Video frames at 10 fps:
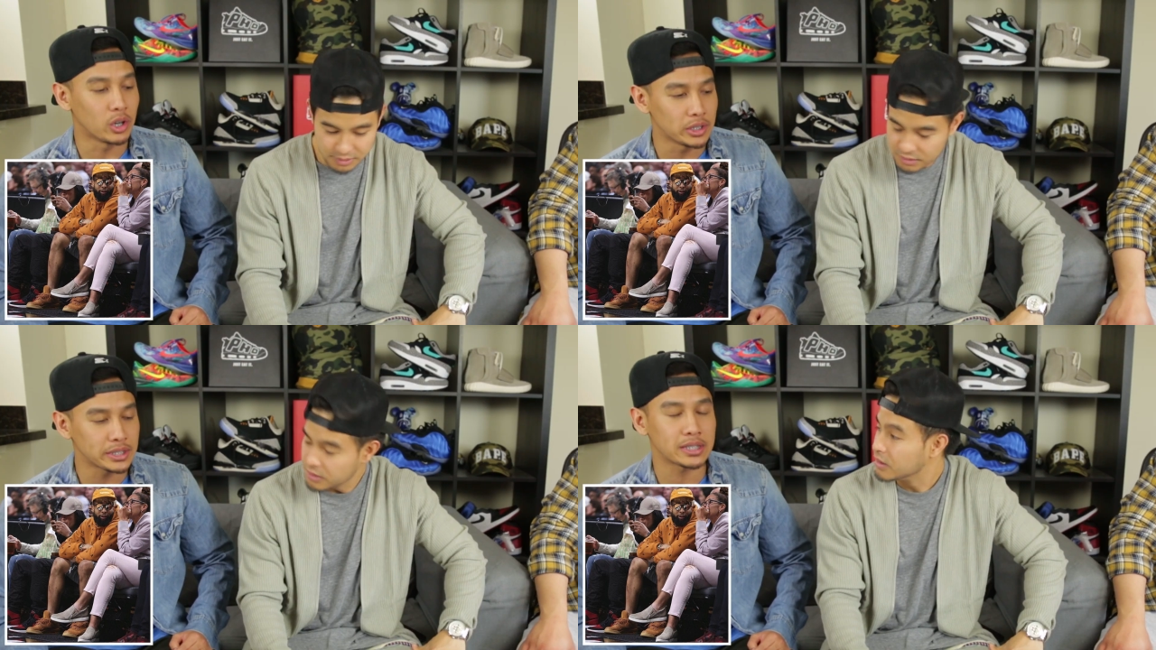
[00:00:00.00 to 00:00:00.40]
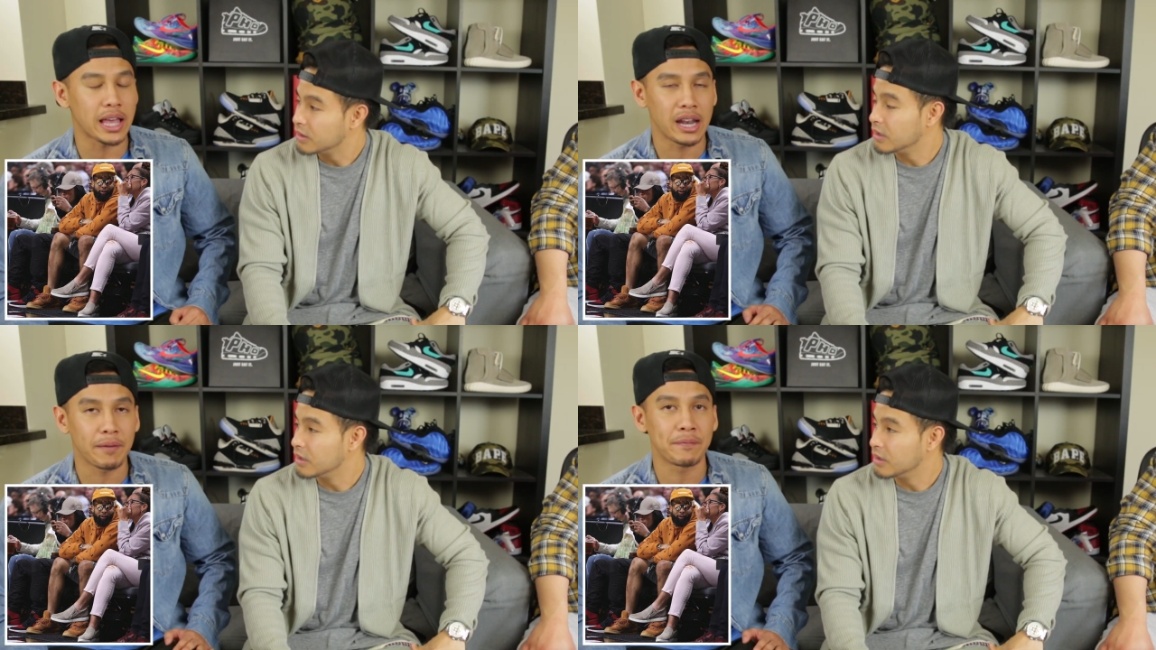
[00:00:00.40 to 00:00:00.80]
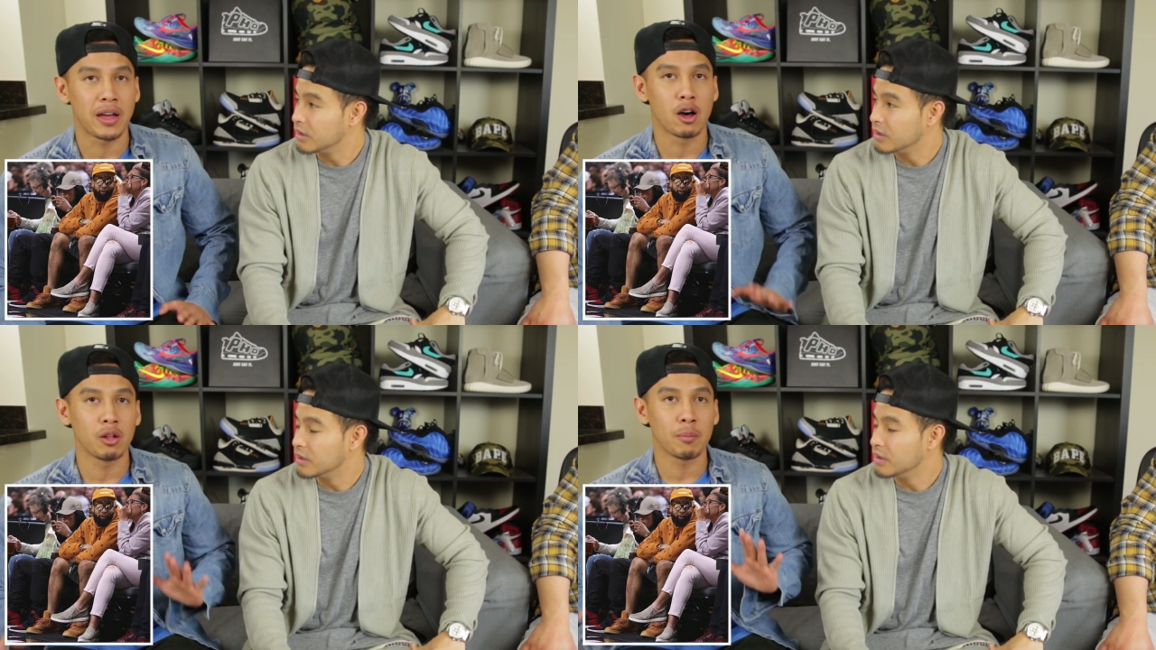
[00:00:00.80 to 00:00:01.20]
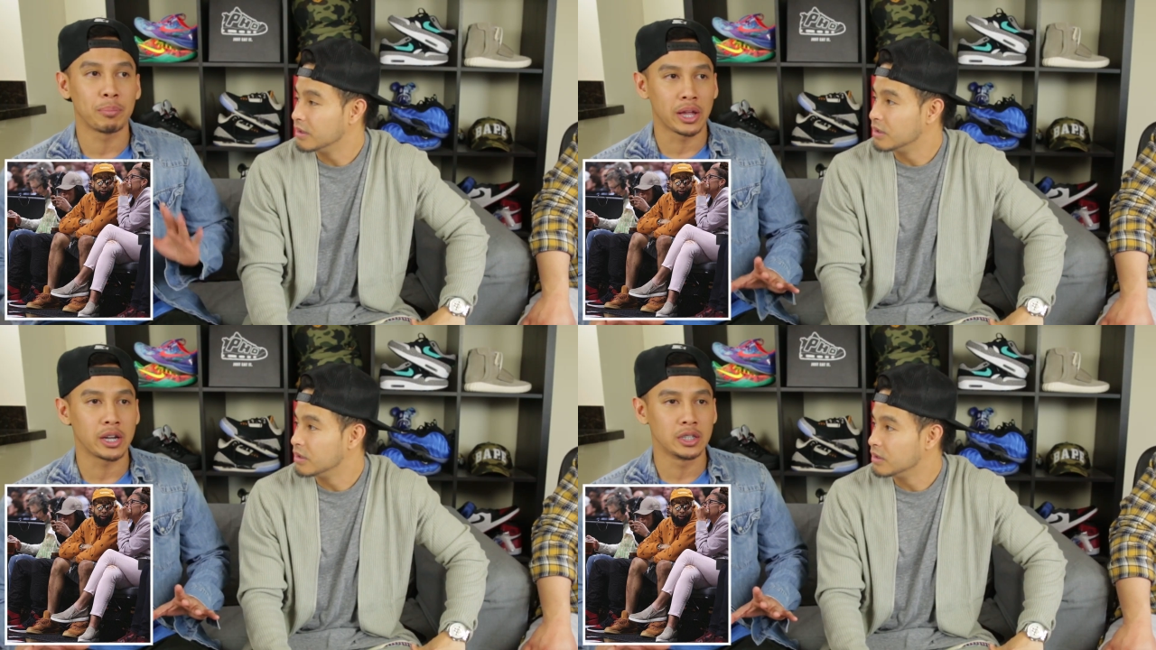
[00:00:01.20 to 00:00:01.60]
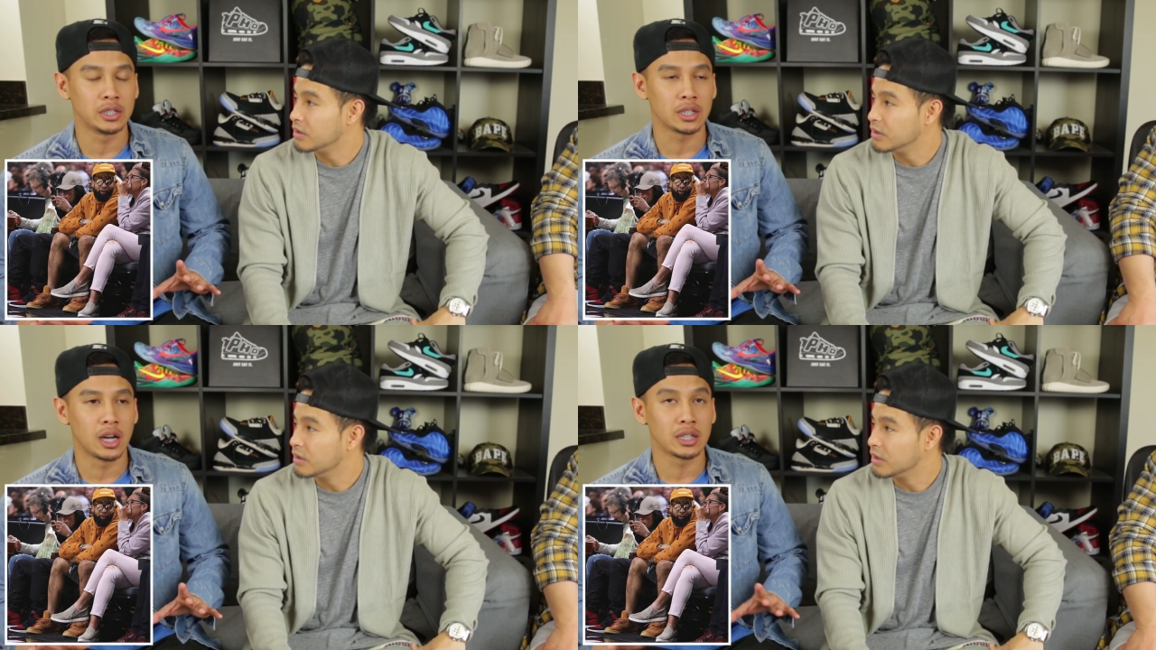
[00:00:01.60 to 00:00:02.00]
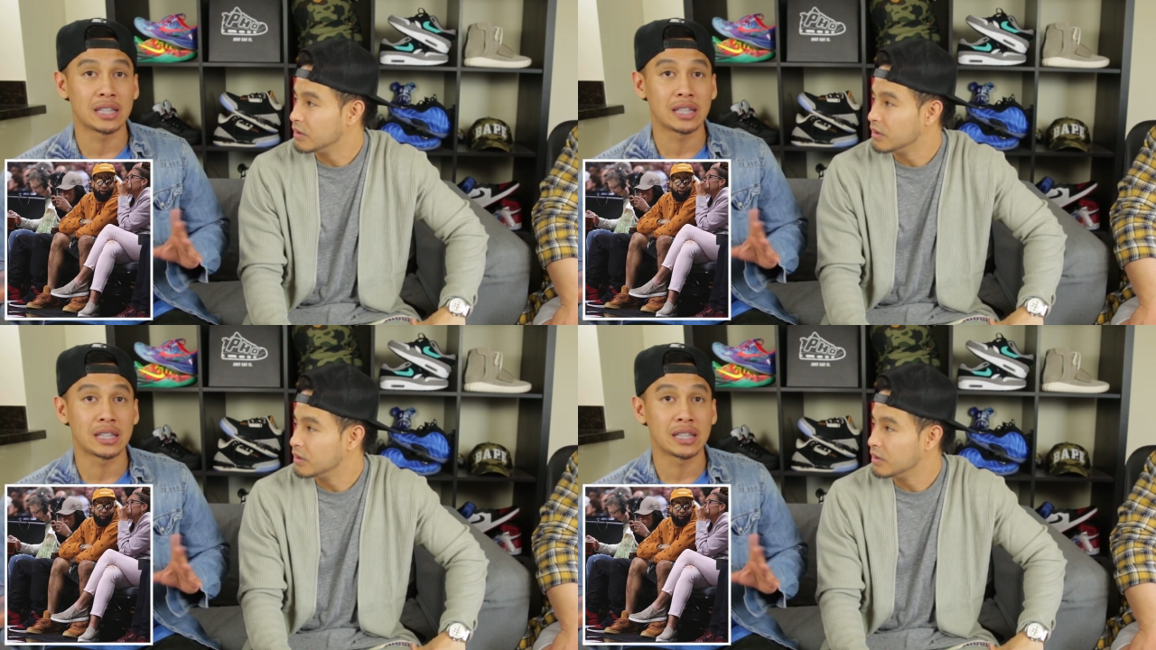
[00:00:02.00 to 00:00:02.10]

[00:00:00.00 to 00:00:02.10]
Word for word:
Speaker 1: worst NFL players uh,